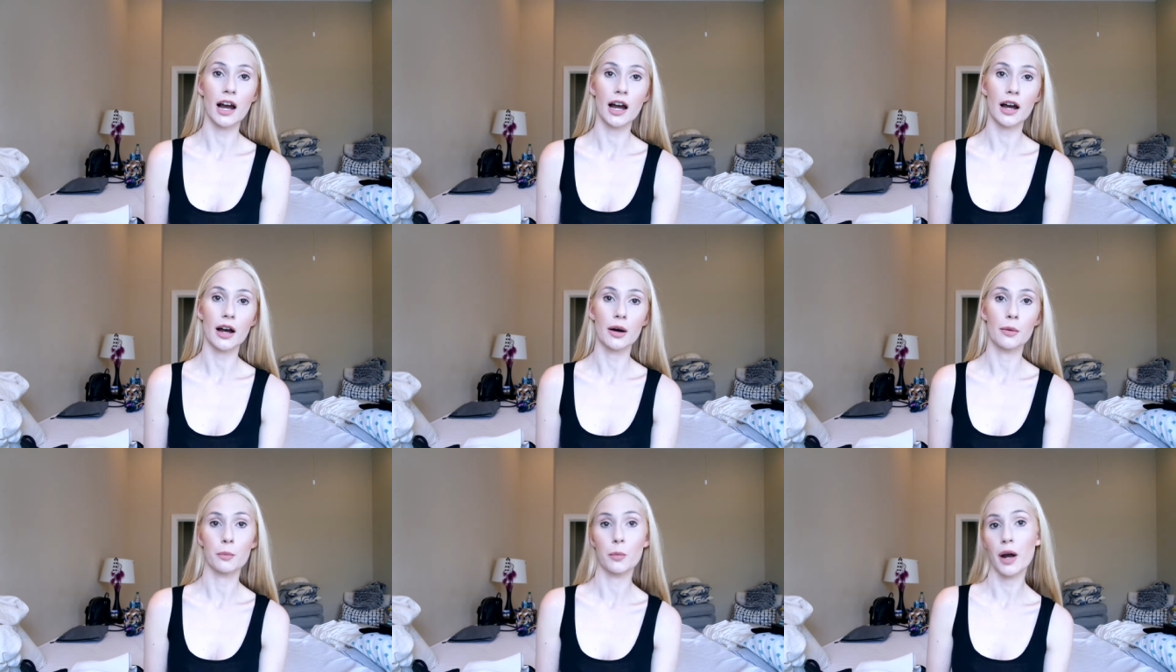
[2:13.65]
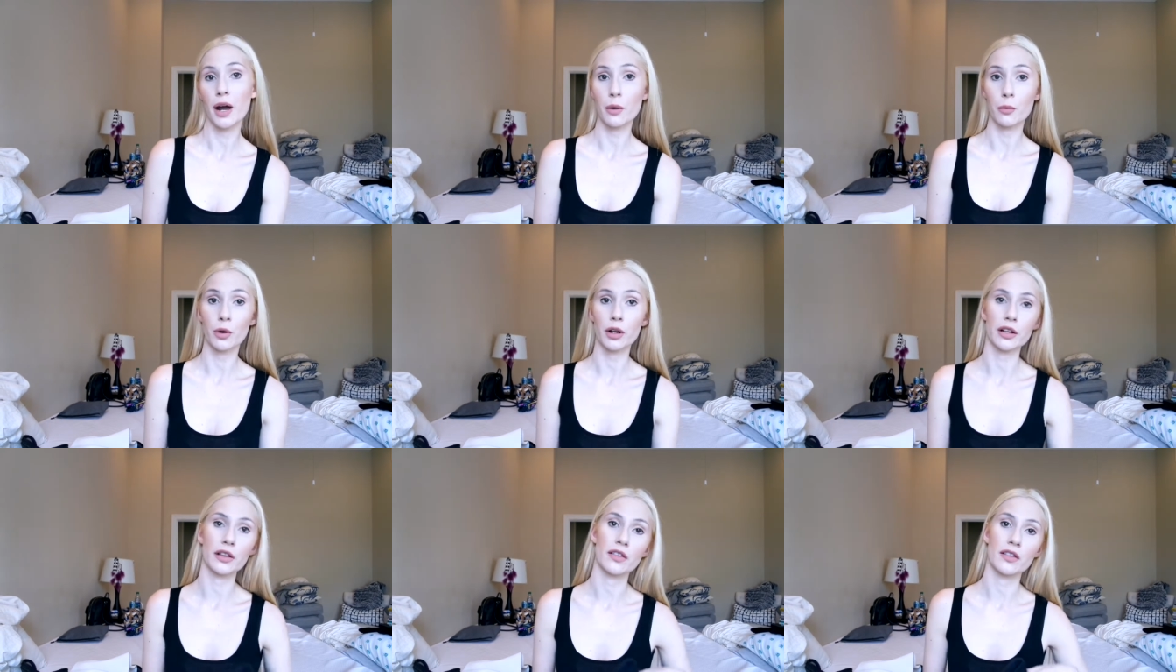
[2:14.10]
I
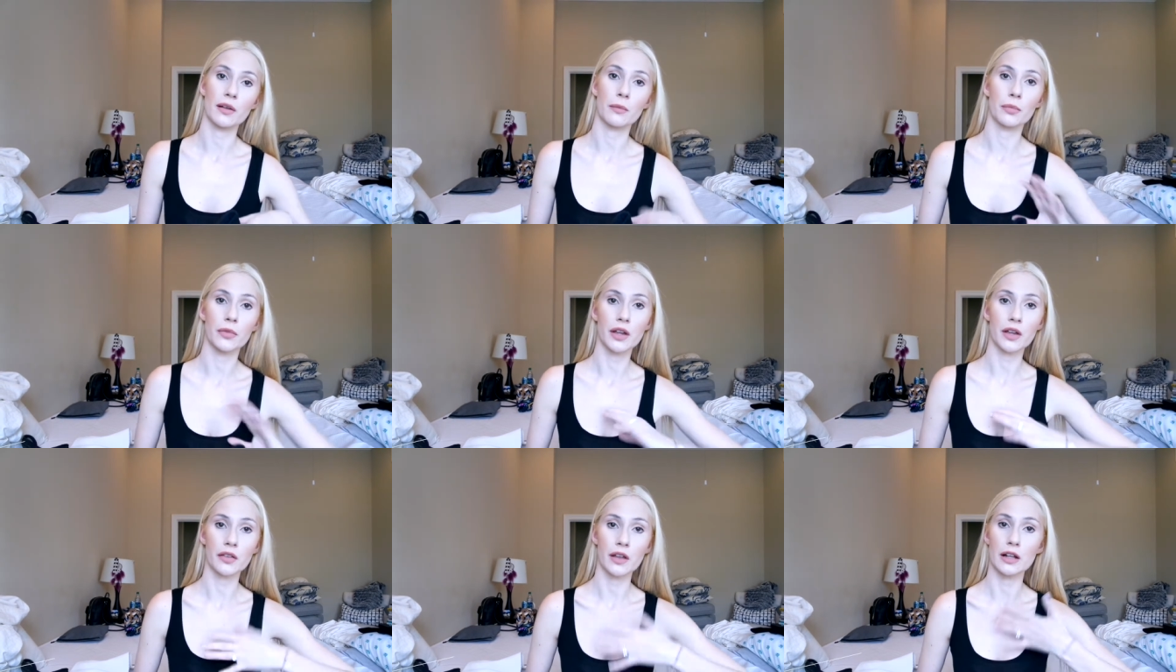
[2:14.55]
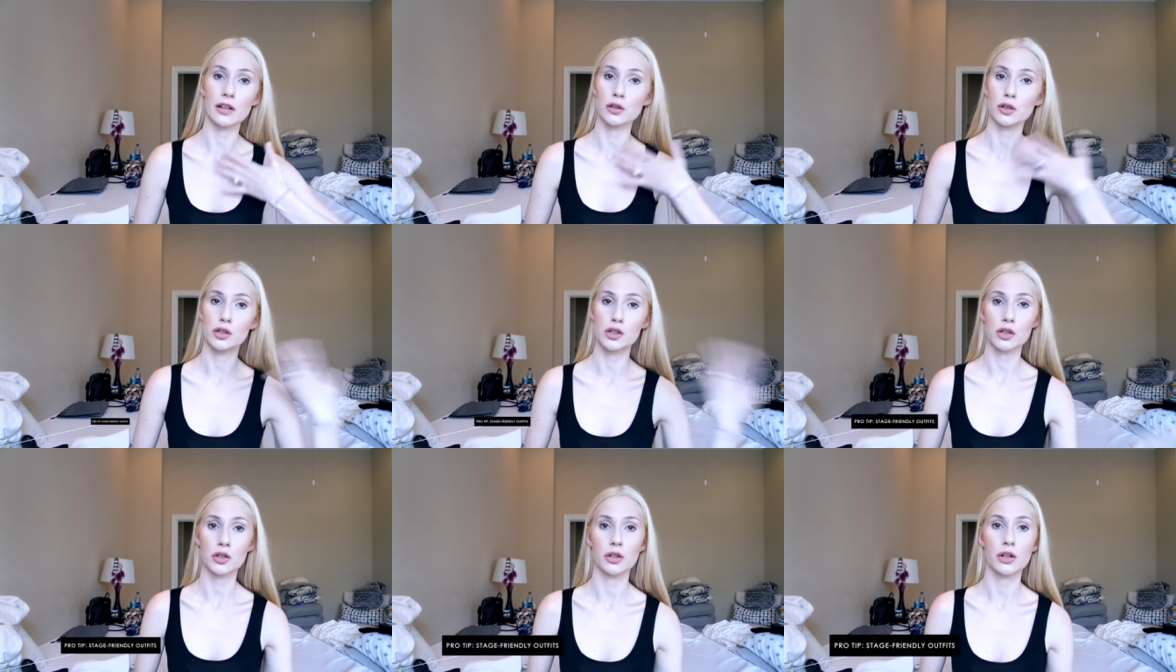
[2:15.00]
wanted something that
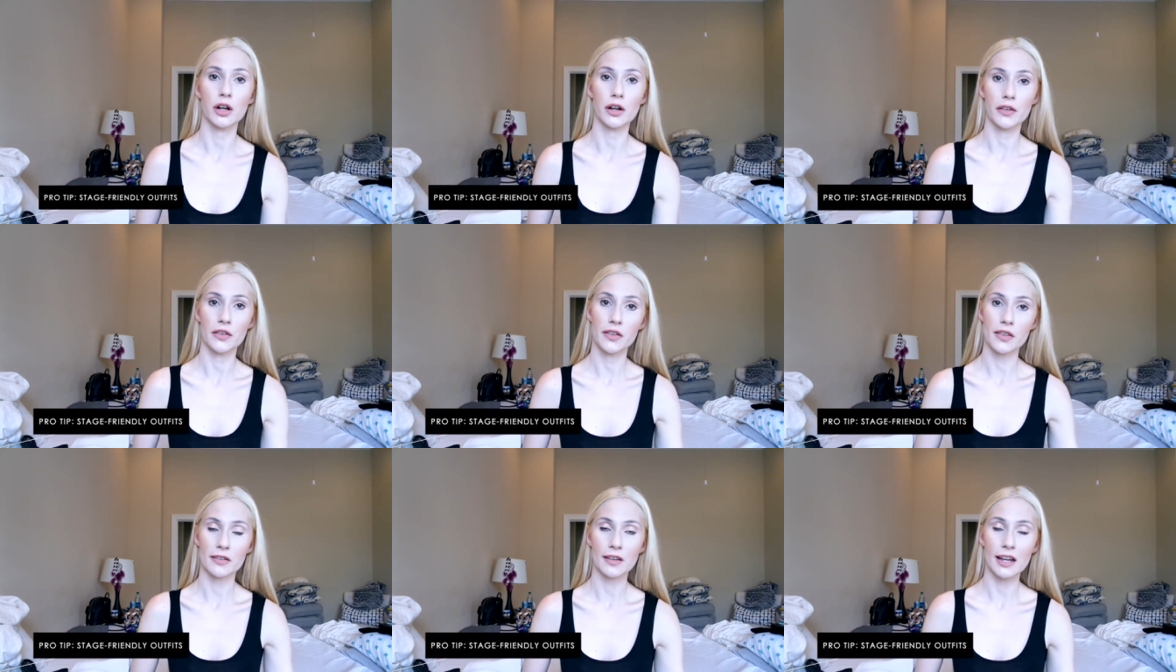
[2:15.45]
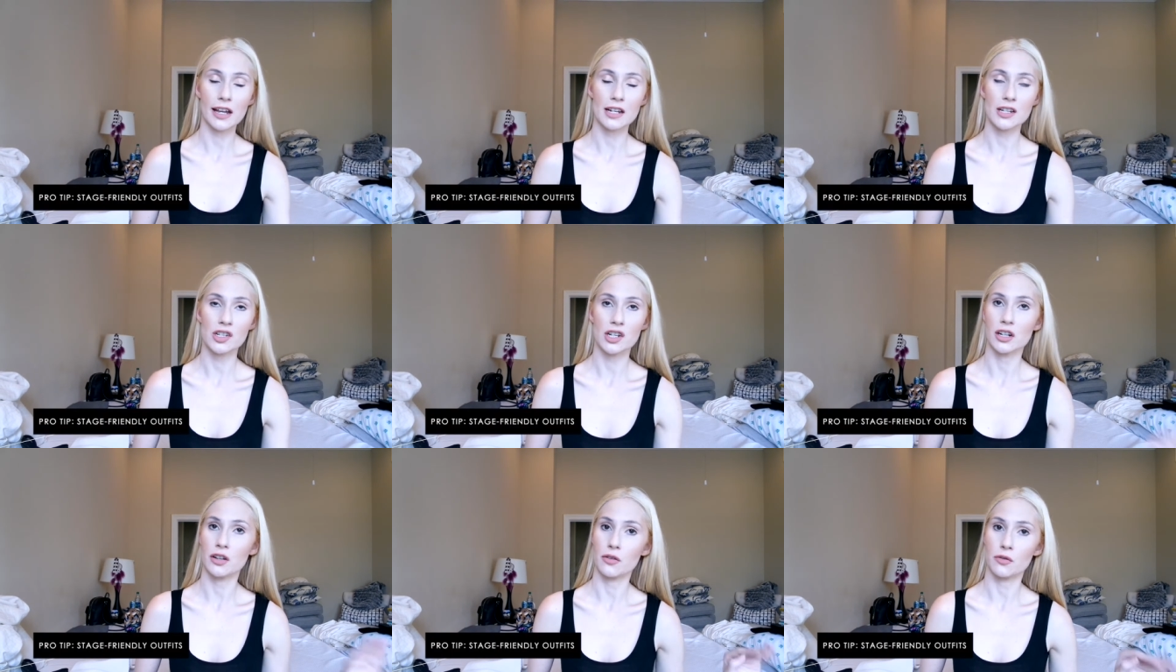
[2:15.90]
looked good on
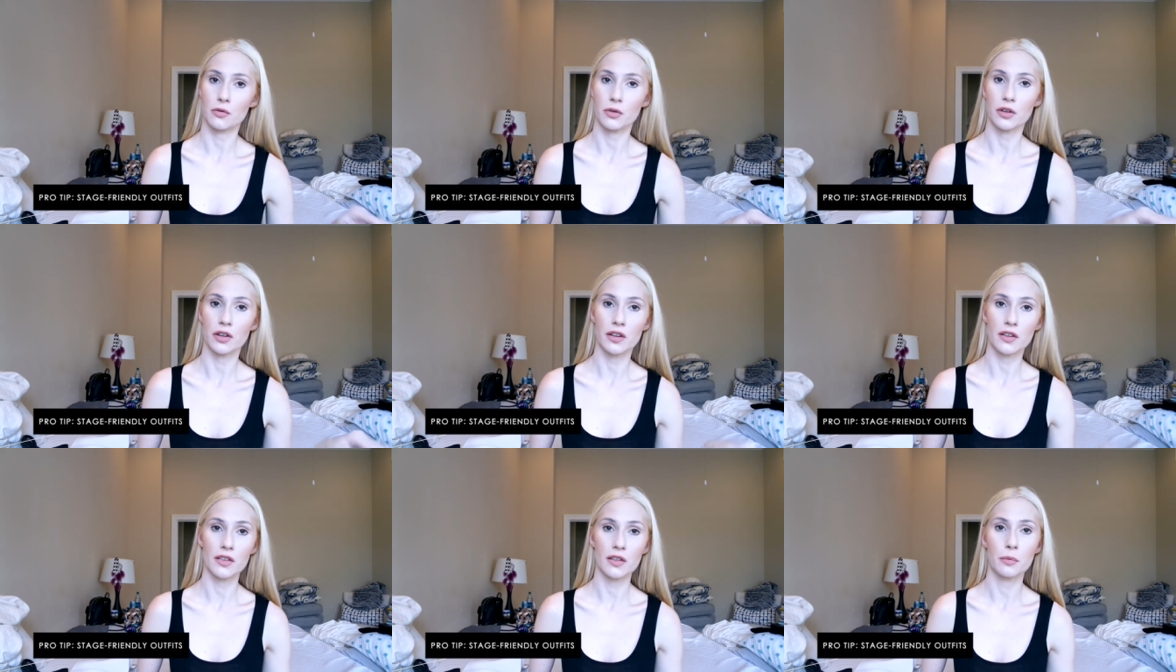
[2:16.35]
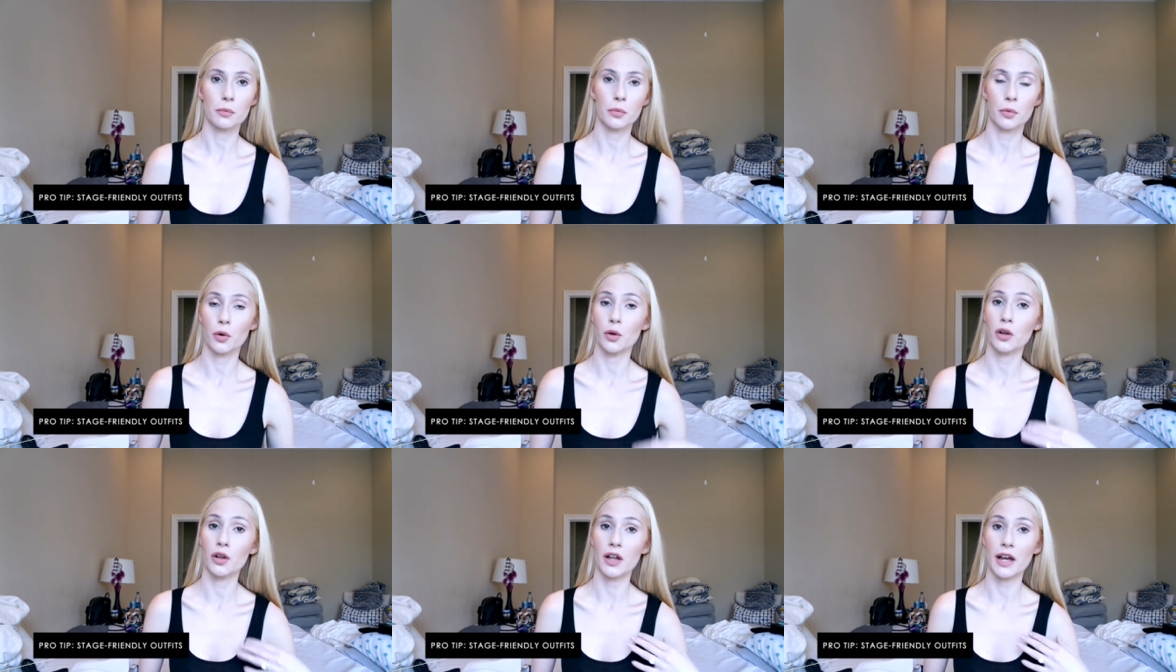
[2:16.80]
stage and is really
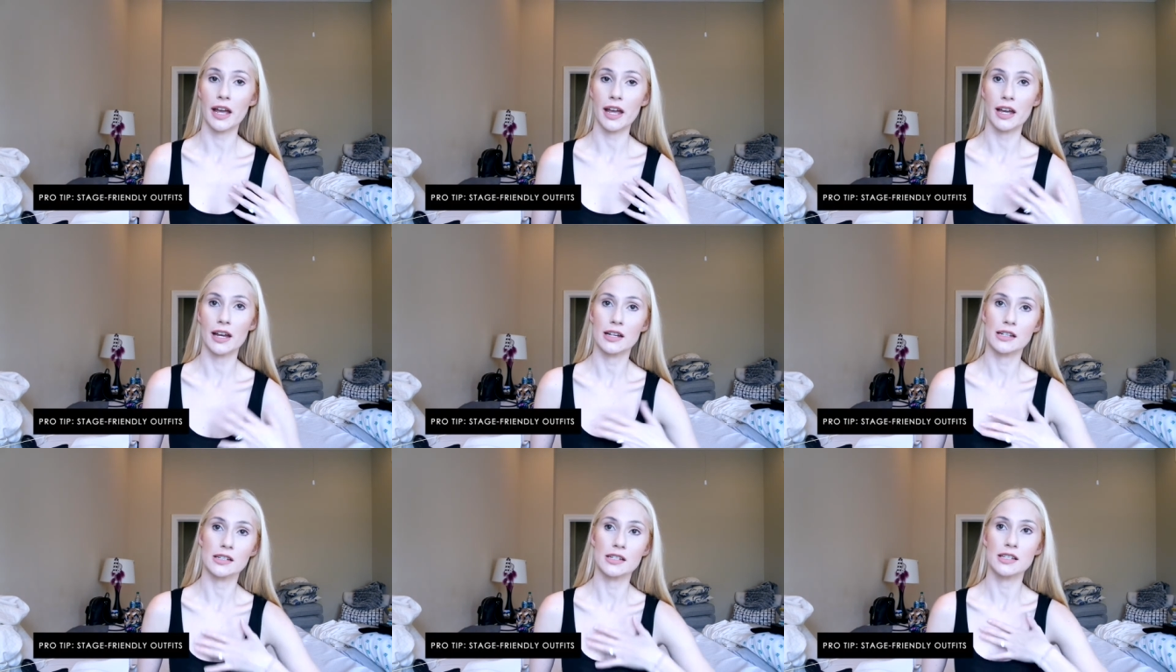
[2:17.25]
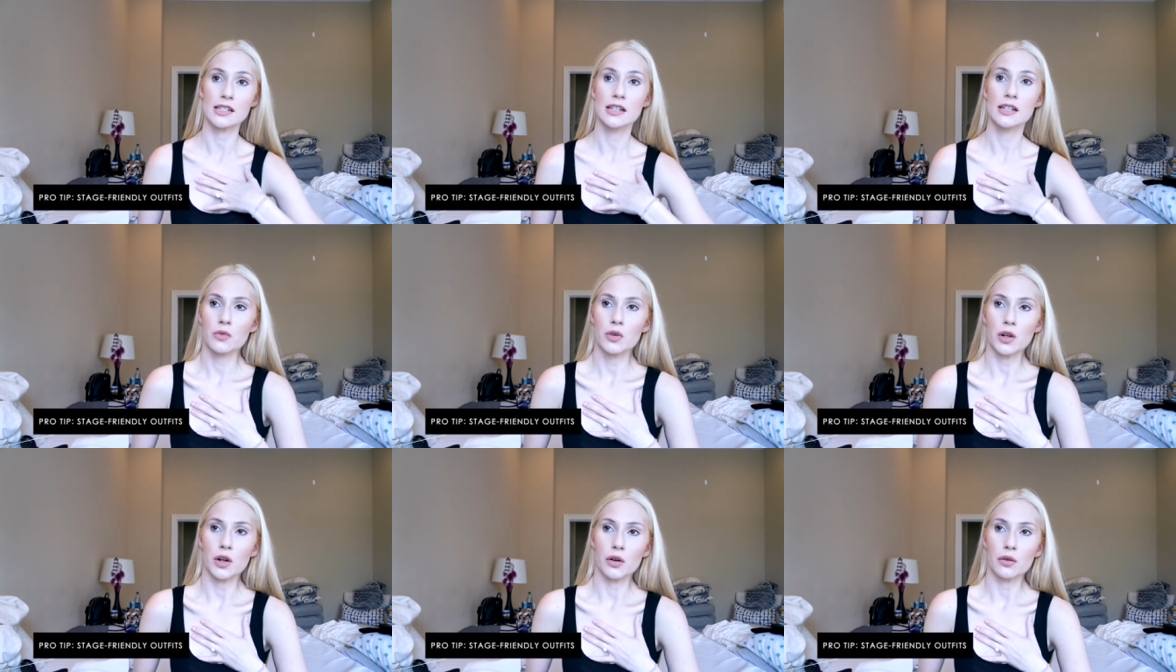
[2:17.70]
simple and,
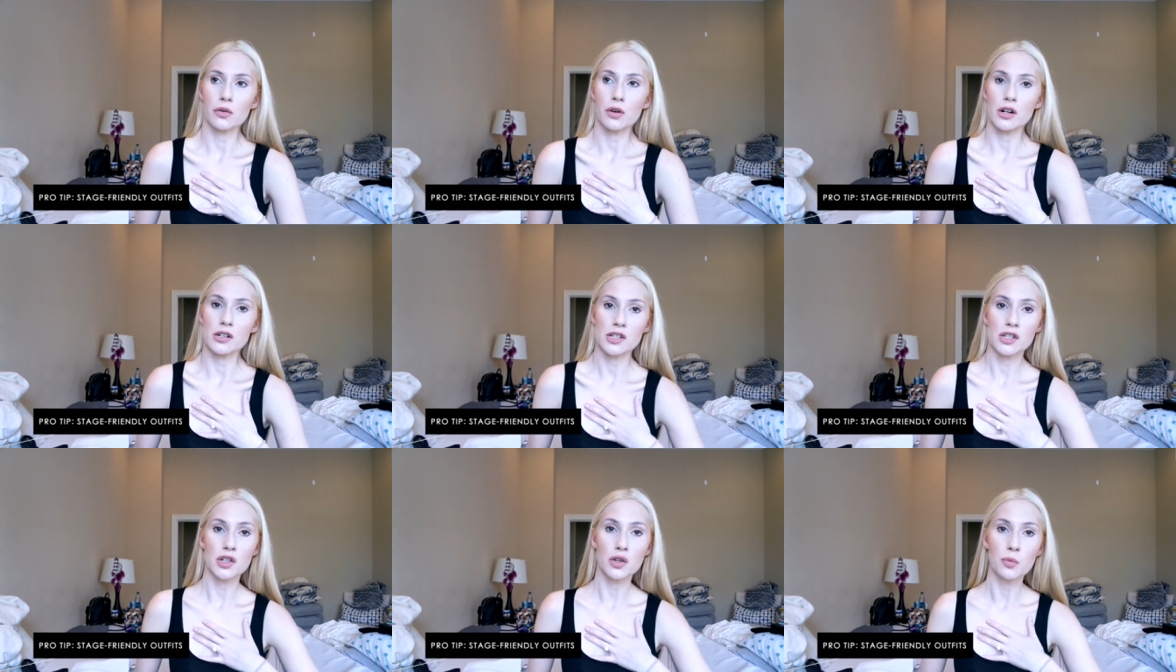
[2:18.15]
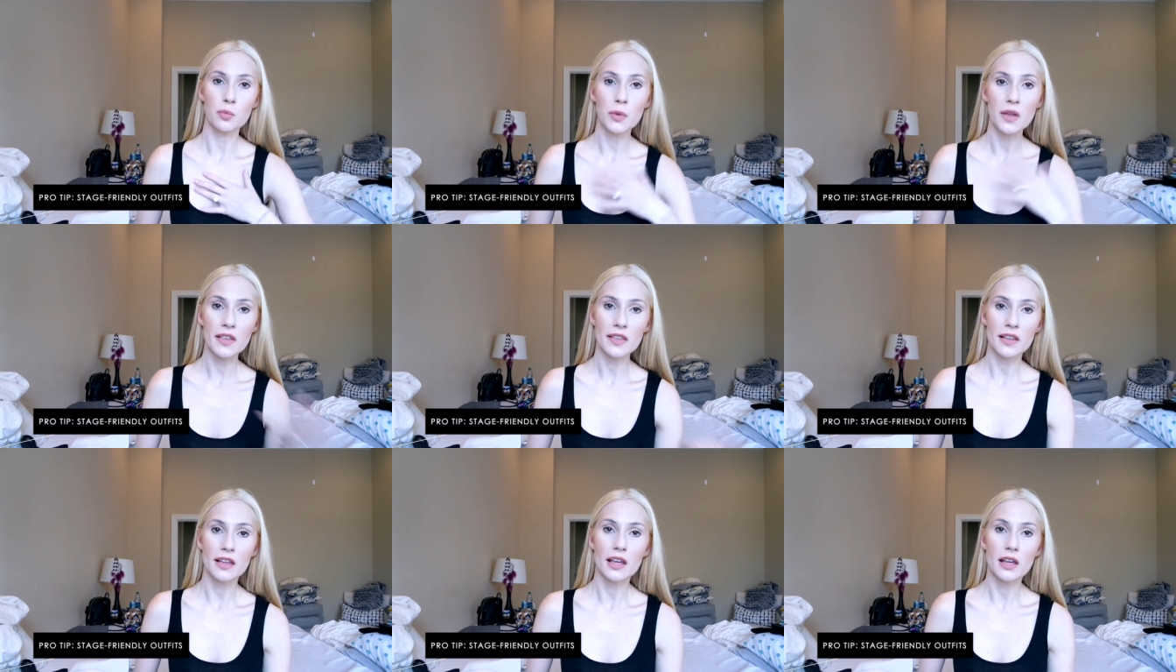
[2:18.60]
you know, not too
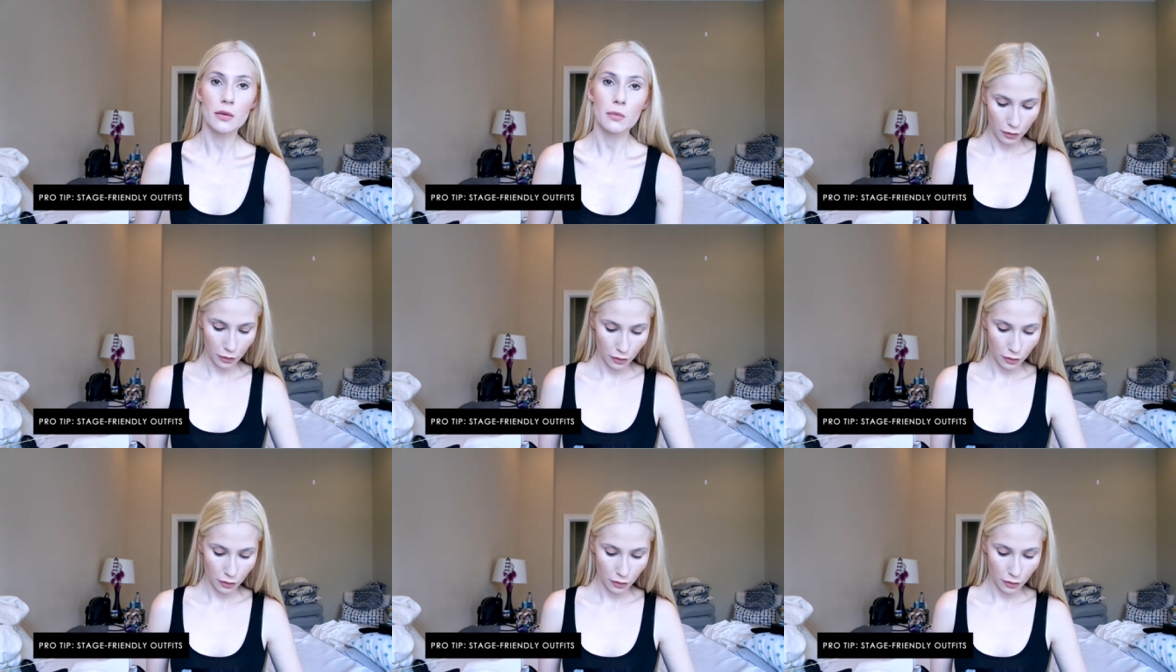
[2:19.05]
busy.